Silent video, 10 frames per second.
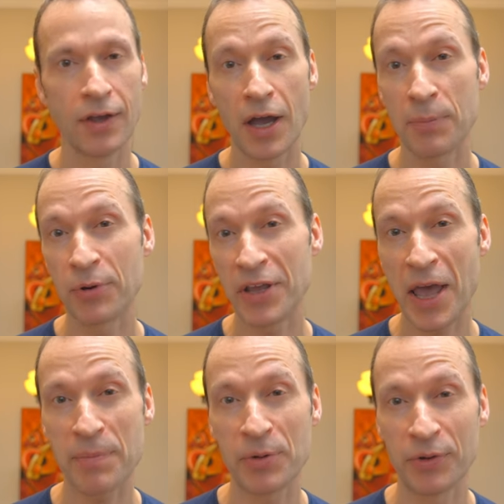I'm pretty
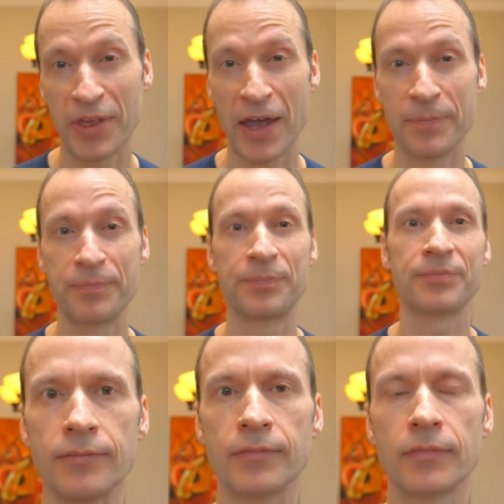happy with that.
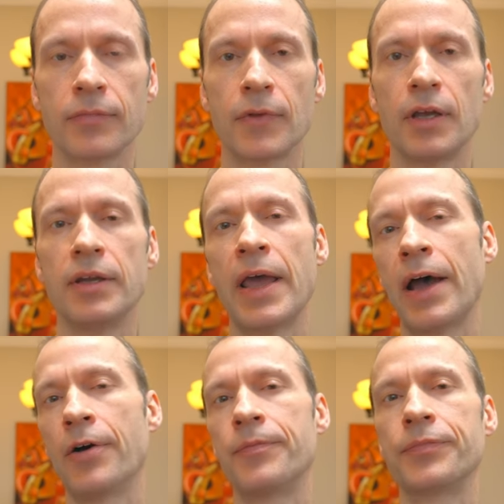
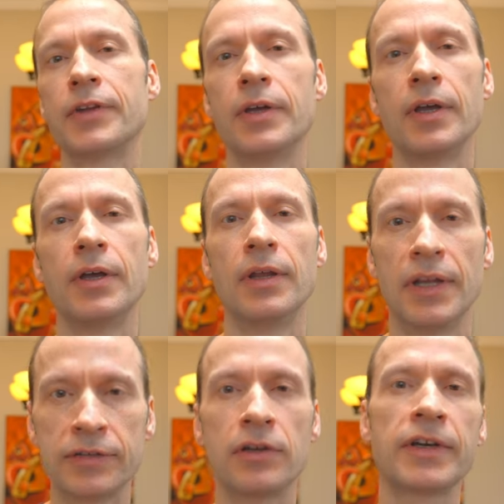Now,
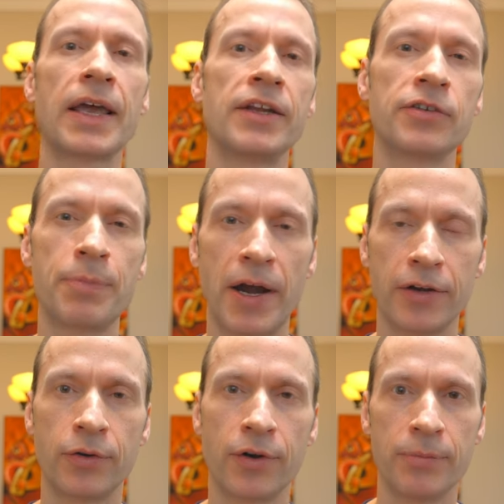let's look at
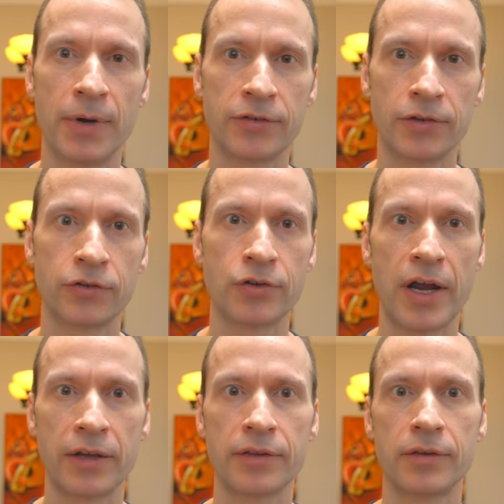inspiratory muscle
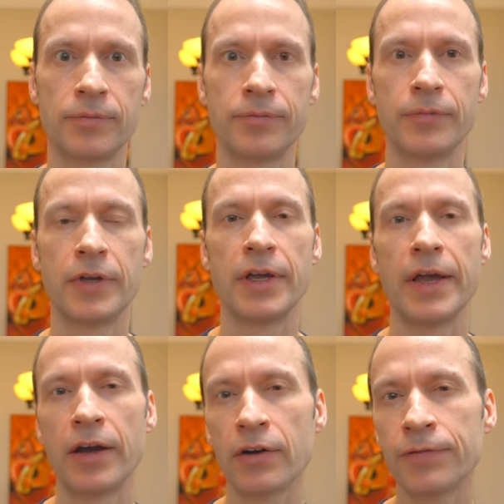strength.
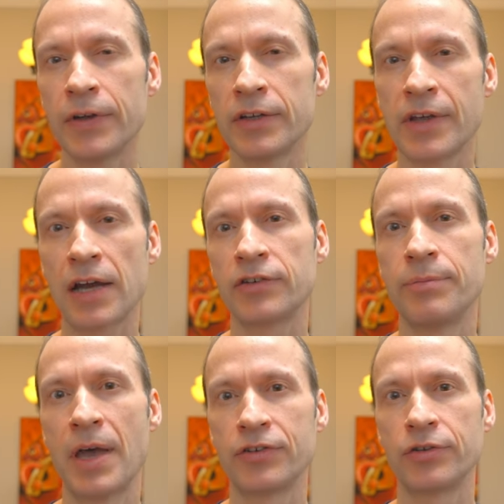Airofit is actually
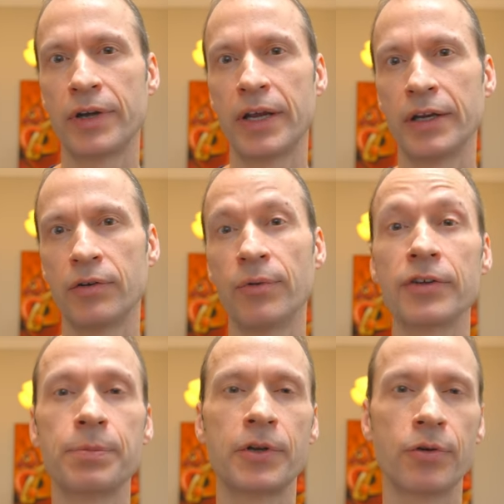measuring
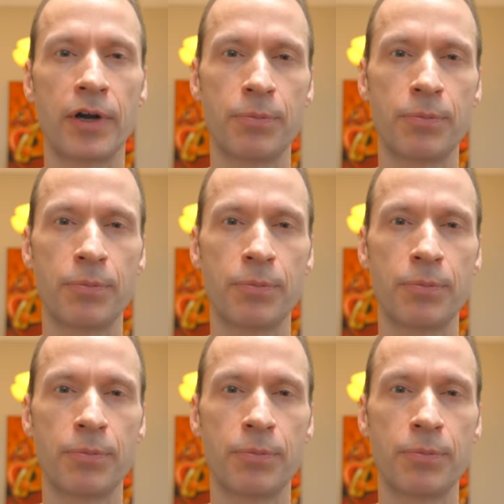respiratory